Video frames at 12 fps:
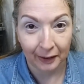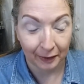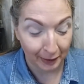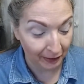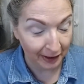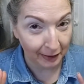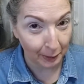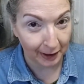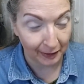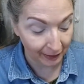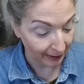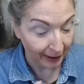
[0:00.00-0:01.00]
I'm not saying that everybody
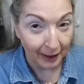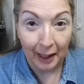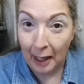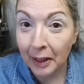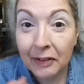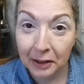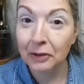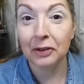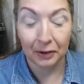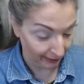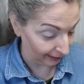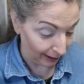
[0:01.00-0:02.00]
does this. I'm not saying that you should do
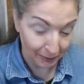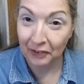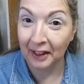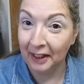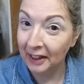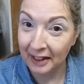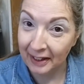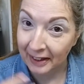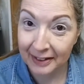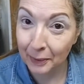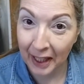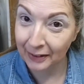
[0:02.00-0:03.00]
this. I'm just saying this
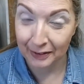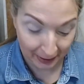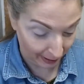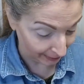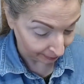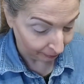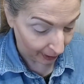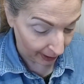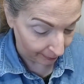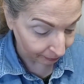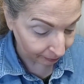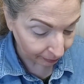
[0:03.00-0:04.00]
is what I do sometimes. Okay.
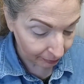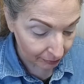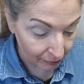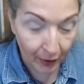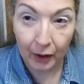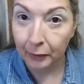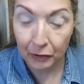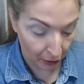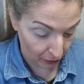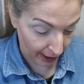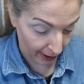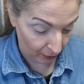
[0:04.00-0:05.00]
All right, so
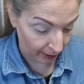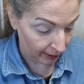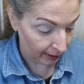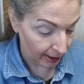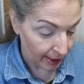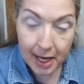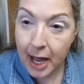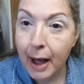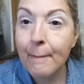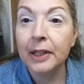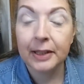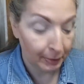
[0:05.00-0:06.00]
now
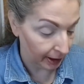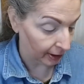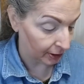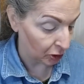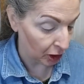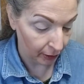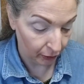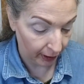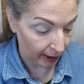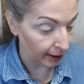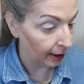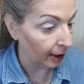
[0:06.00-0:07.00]
it's time to get into some shadows,
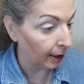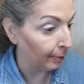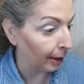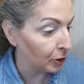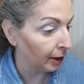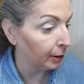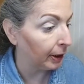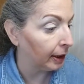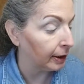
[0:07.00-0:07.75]
and I'm trying to debate.